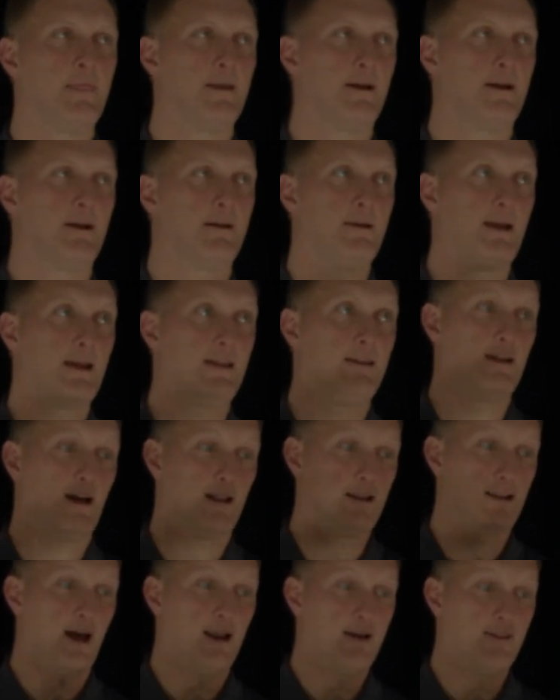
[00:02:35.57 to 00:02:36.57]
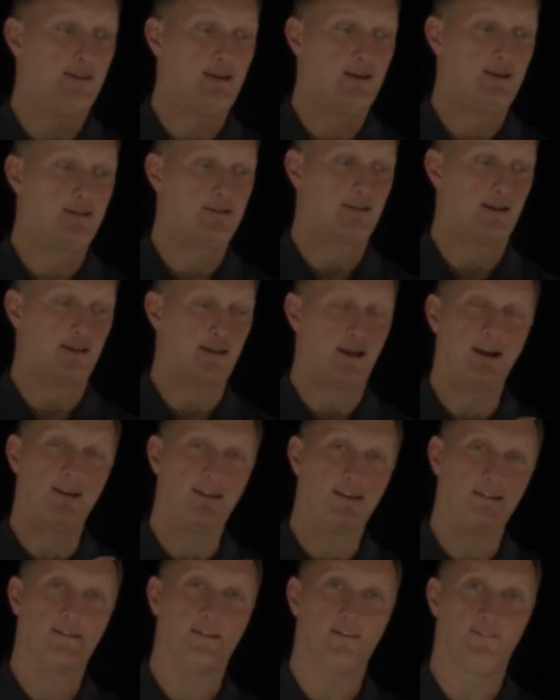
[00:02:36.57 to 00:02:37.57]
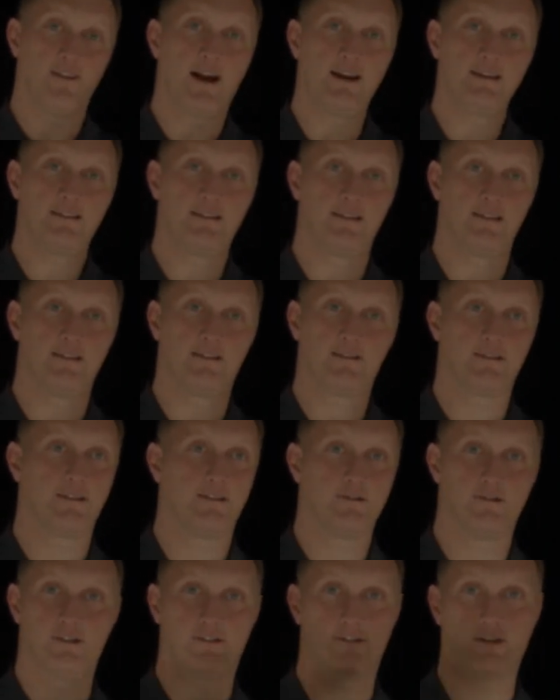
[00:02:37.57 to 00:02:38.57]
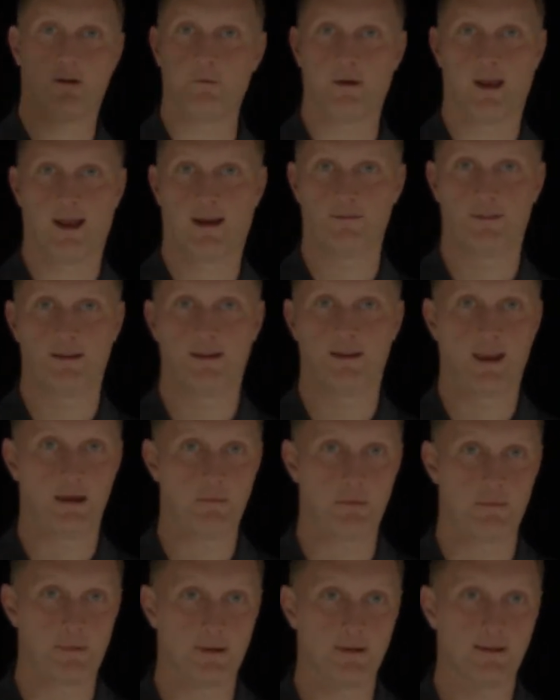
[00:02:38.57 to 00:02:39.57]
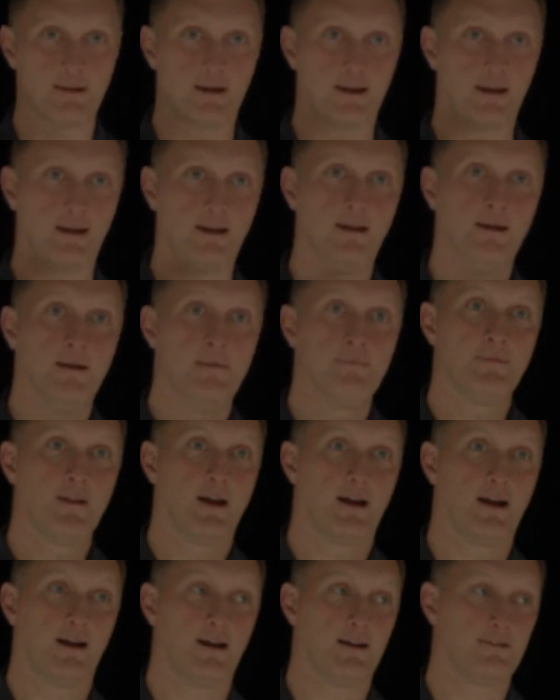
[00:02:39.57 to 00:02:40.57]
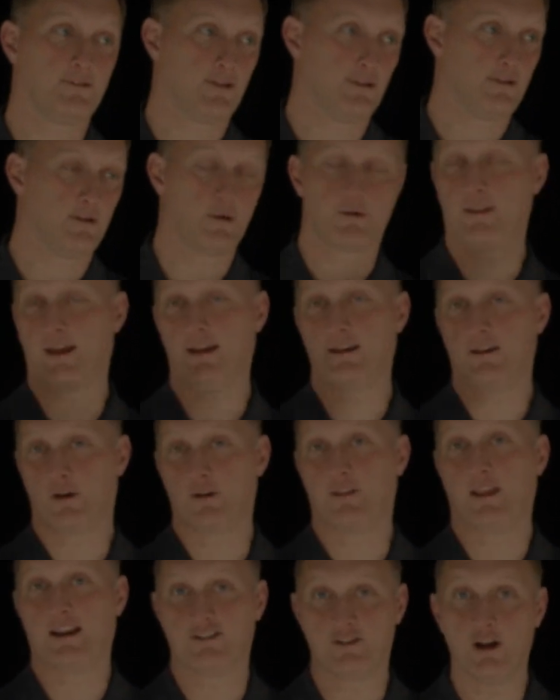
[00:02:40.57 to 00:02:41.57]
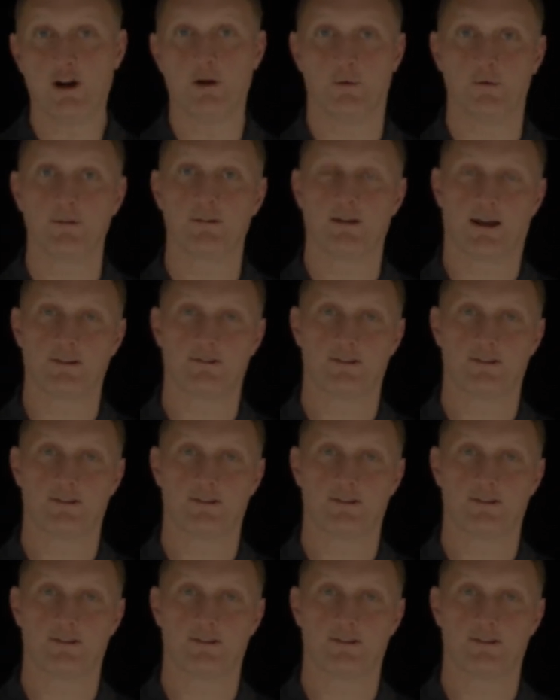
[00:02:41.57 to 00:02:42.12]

and a lot of these devices just don't have the capability or they don't